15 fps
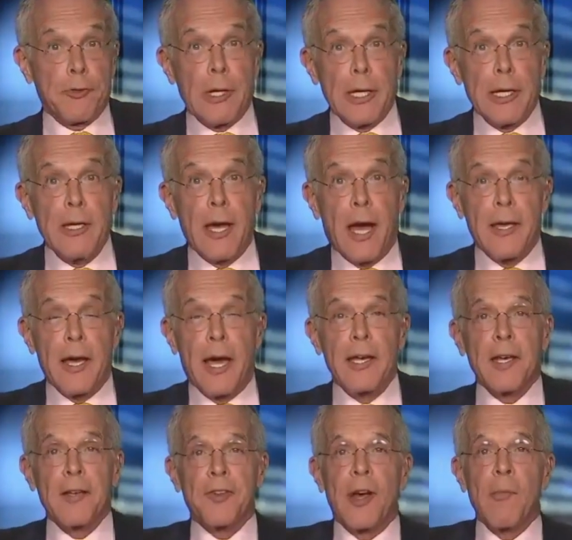personally.
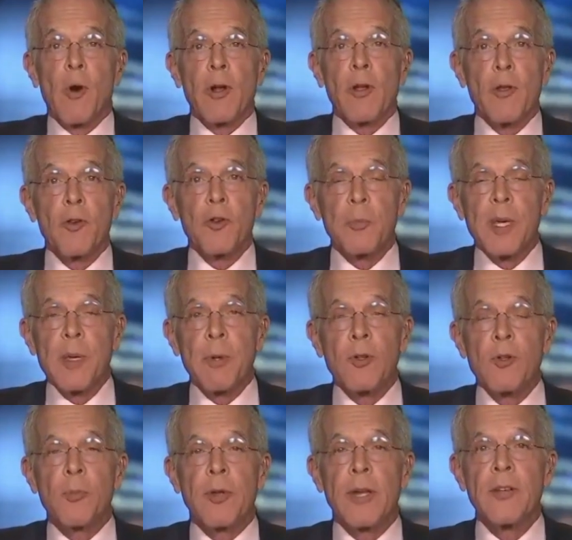I, I guess I'm one of those
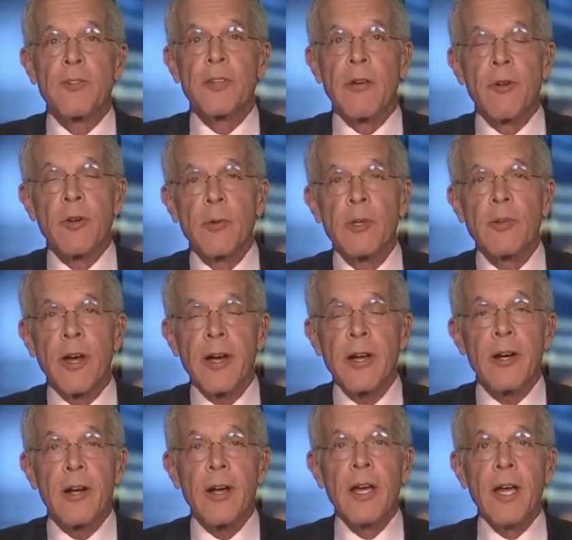people who plans never to
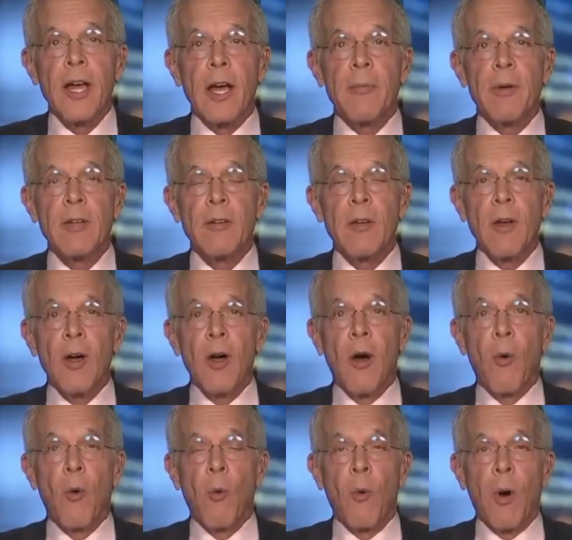retire. I mean,
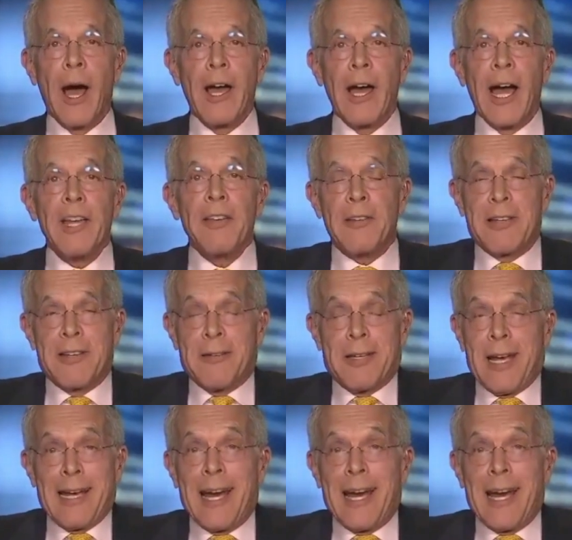I, I,